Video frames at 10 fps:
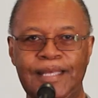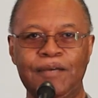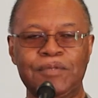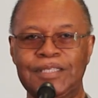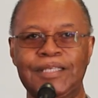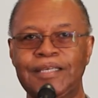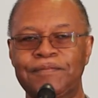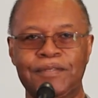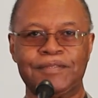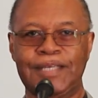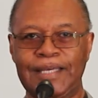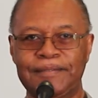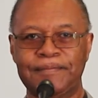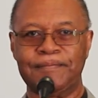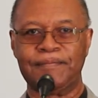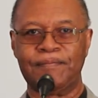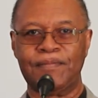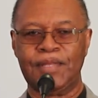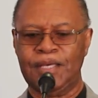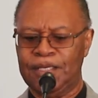that was the gift of sight.
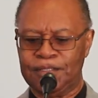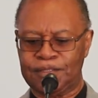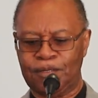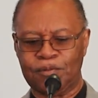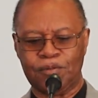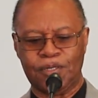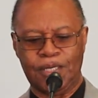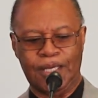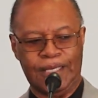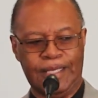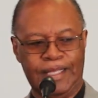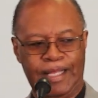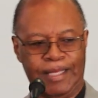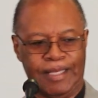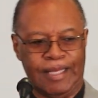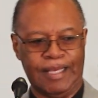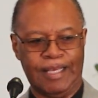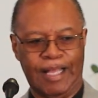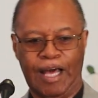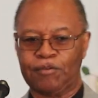So
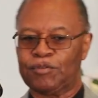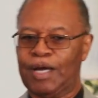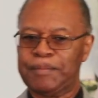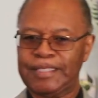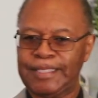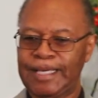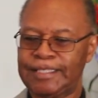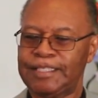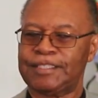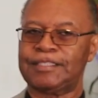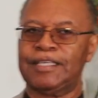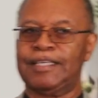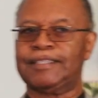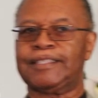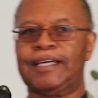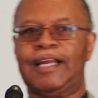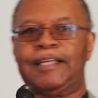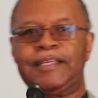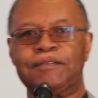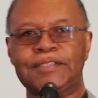I don't know how many days he, he sat
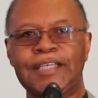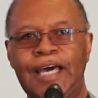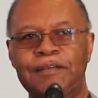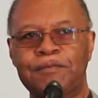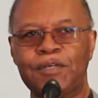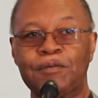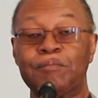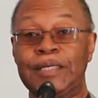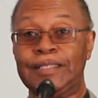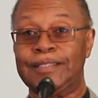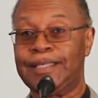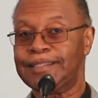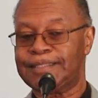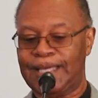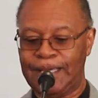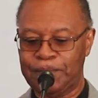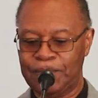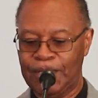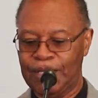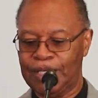out there on the side of the road, but this time
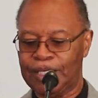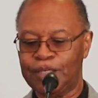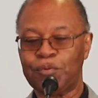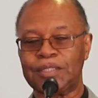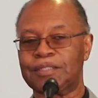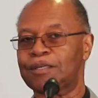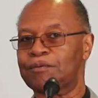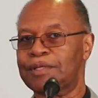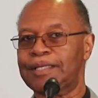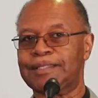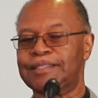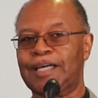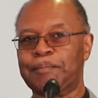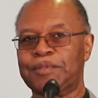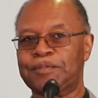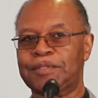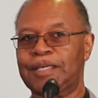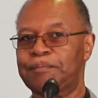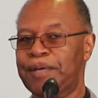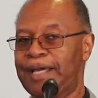he wasn't going to let this
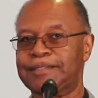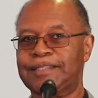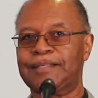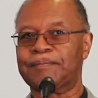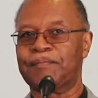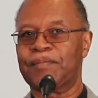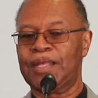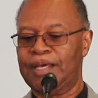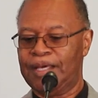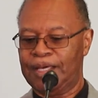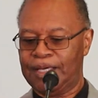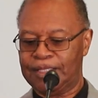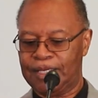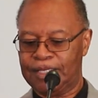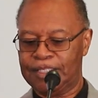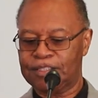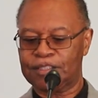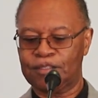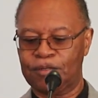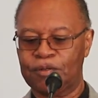opportunity get past him. And that he
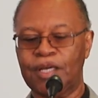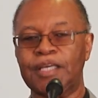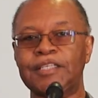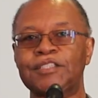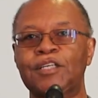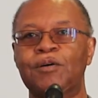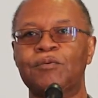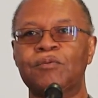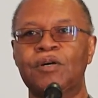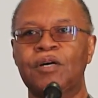was going, he's going to